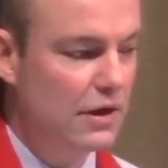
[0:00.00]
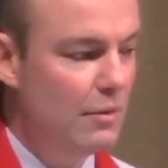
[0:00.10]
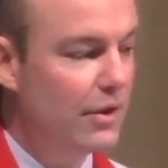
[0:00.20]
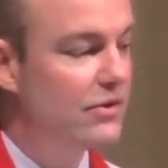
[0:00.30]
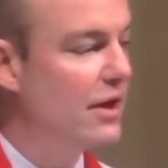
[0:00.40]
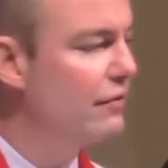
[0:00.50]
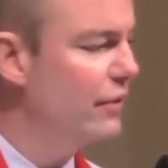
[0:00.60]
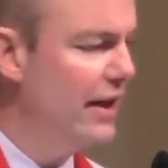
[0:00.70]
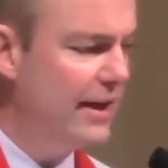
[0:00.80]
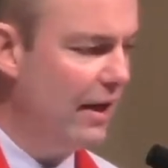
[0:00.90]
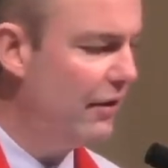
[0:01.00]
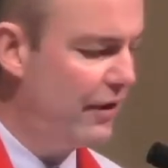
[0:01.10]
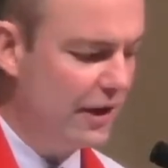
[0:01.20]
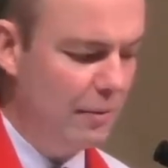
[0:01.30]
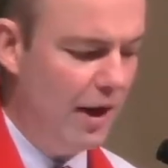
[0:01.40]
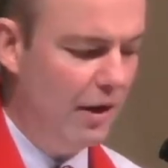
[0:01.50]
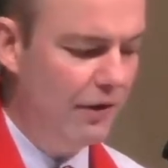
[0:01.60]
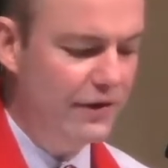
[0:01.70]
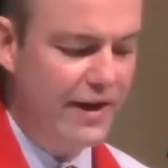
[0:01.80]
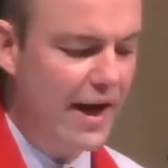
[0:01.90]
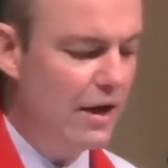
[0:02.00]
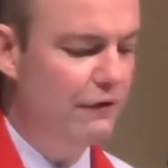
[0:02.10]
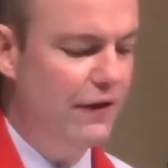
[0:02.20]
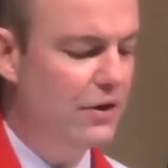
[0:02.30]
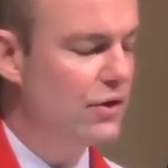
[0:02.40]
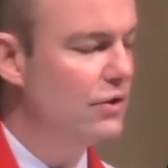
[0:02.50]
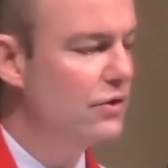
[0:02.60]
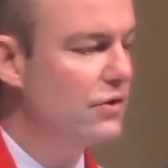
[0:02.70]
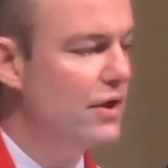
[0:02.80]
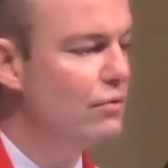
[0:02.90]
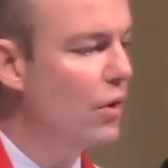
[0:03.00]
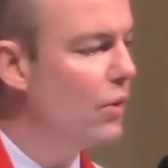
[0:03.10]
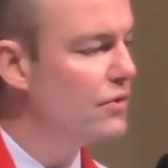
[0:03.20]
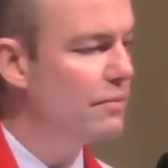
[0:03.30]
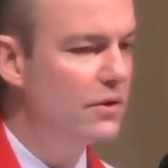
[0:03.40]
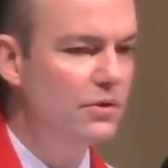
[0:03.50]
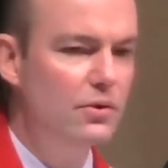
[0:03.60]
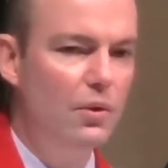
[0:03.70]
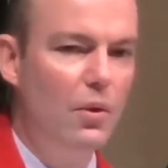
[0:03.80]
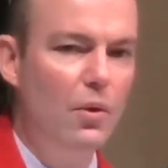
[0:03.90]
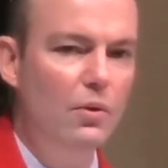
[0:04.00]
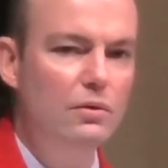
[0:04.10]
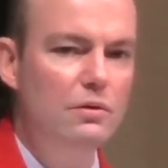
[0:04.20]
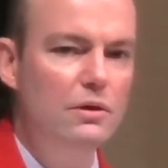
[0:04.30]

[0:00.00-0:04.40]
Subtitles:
But instead of reading anything about the day of vengeance, he rolls up the scroll